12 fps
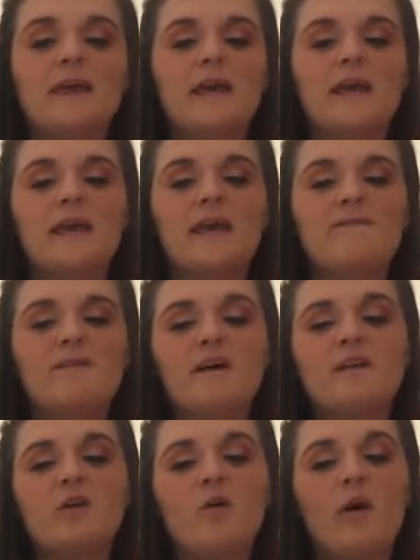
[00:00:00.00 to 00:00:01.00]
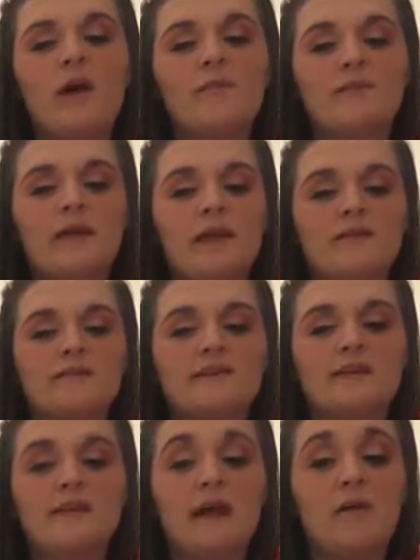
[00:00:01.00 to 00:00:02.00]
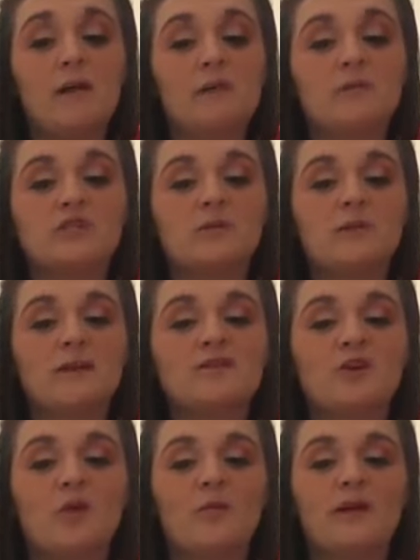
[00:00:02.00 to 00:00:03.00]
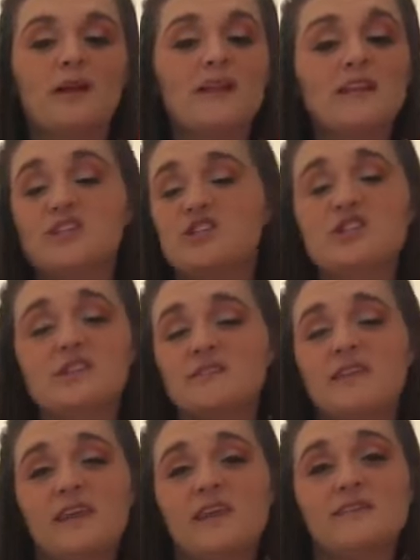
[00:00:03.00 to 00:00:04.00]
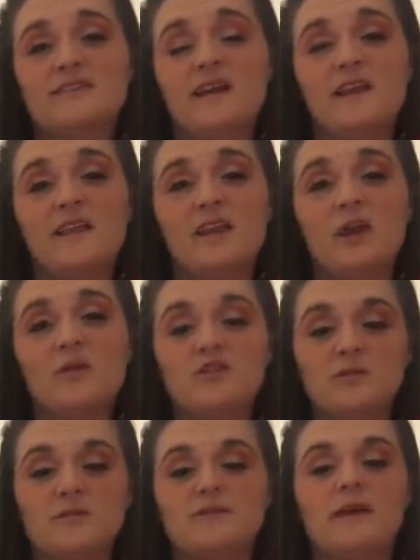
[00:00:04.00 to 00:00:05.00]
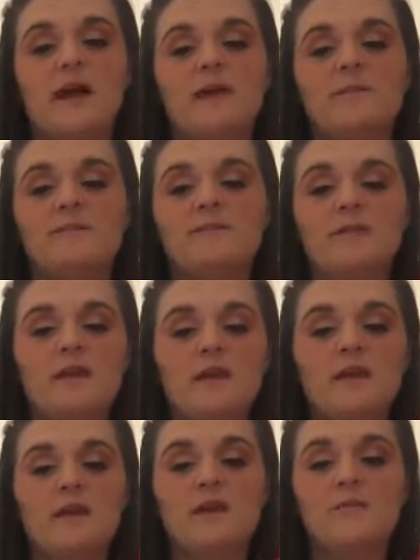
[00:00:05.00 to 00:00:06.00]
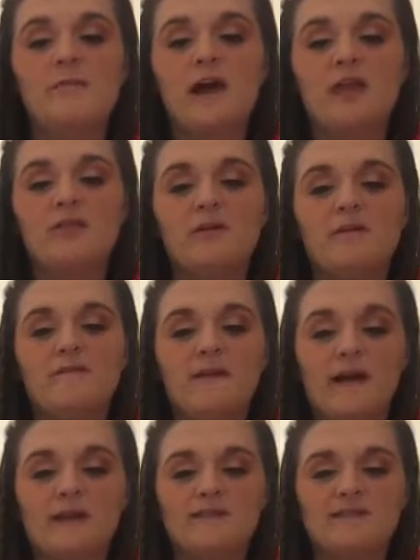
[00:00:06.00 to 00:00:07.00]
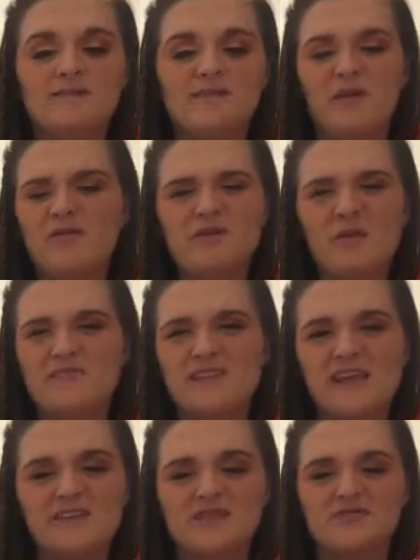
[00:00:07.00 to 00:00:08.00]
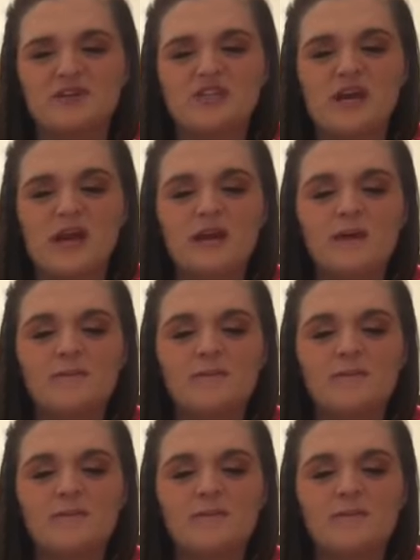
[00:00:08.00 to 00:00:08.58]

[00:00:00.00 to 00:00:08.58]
He found a quiet place, and now he was doing his homework, just like he said in the note to his dad. Math went fast. It was always easy for Jack.